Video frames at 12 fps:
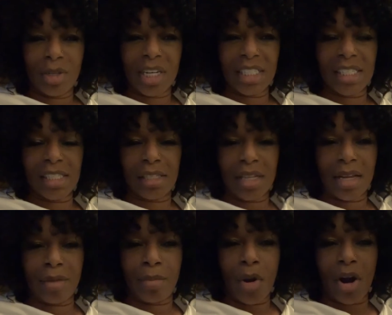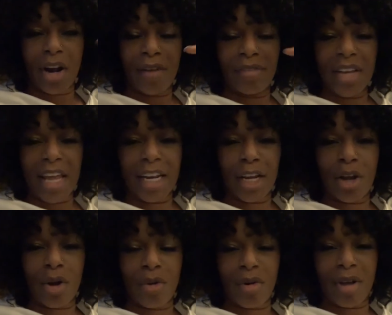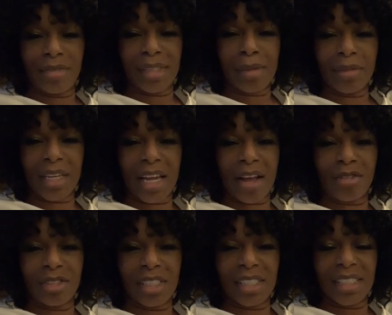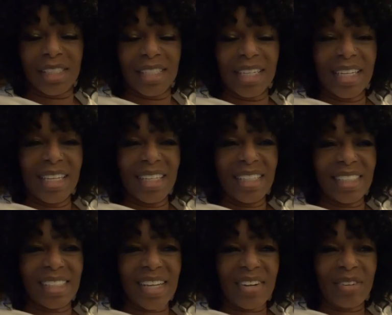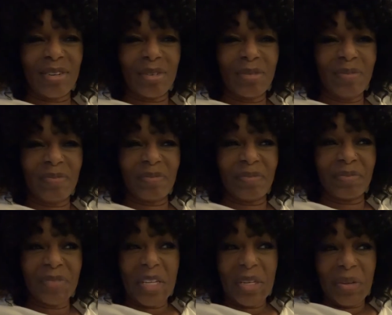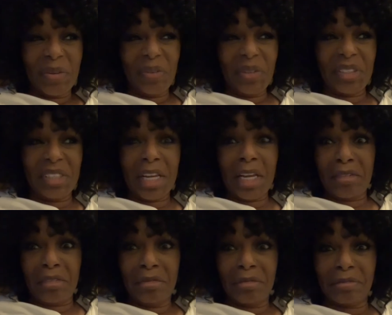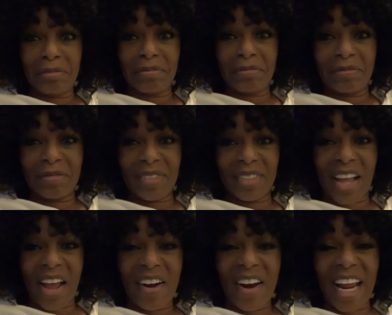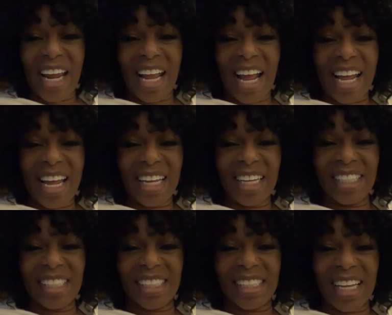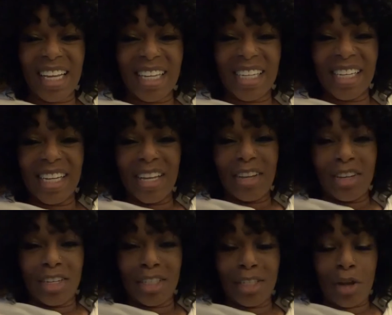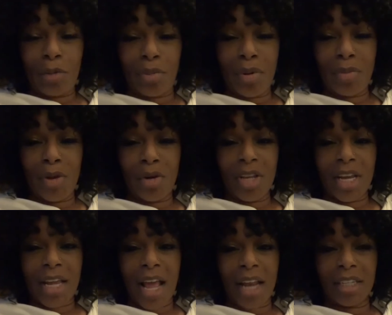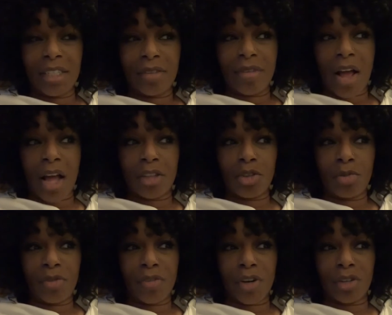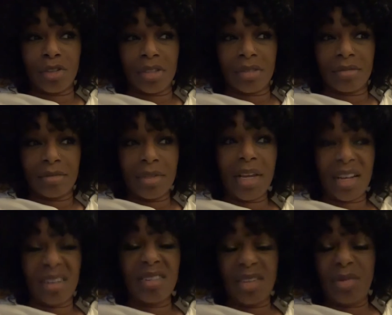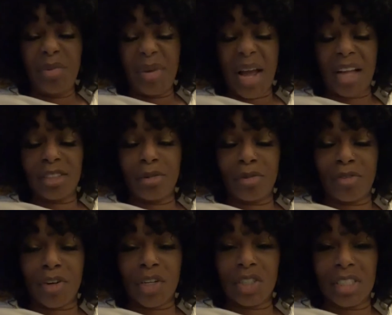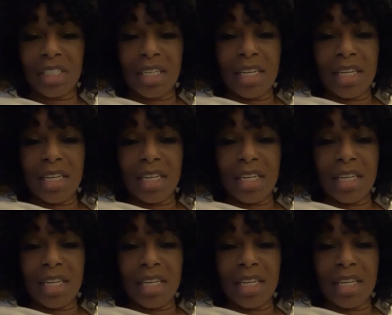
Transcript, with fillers: because it's a part of letting go of something else. So we'll see. All right, guys. So put me on your calendar for October 1st. Yeah, it'll be October 1st.